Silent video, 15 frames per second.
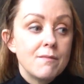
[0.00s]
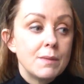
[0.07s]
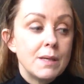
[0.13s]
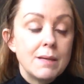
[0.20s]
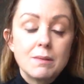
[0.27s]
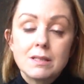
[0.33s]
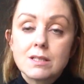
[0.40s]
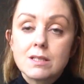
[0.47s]

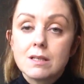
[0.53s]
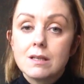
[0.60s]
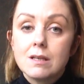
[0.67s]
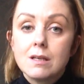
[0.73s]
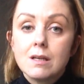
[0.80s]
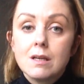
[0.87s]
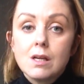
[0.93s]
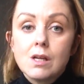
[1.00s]
Being able
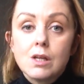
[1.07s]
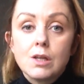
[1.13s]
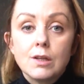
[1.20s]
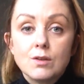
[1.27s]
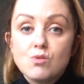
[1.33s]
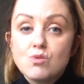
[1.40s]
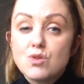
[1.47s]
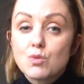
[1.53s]
to
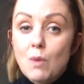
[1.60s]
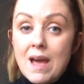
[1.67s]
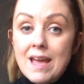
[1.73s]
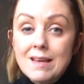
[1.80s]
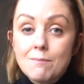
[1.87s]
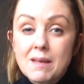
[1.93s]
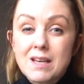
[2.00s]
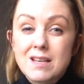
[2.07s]
lose
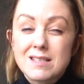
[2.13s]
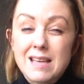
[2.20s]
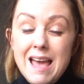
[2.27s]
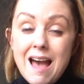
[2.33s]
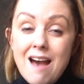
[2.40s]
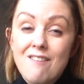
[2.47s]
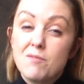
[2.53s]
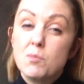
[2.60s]
weight because I
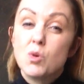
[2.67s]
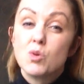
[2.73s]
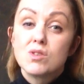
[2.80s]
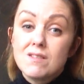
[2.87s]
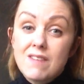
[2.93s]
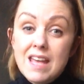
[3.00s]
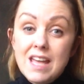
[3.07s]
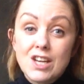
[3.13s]
have
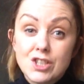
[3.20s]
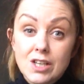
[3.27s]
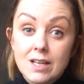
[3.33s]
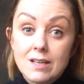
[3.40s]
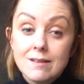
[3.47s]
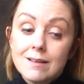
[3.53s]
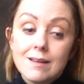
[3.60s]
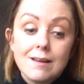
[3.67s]

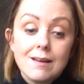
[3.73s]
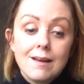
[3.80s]
motivation.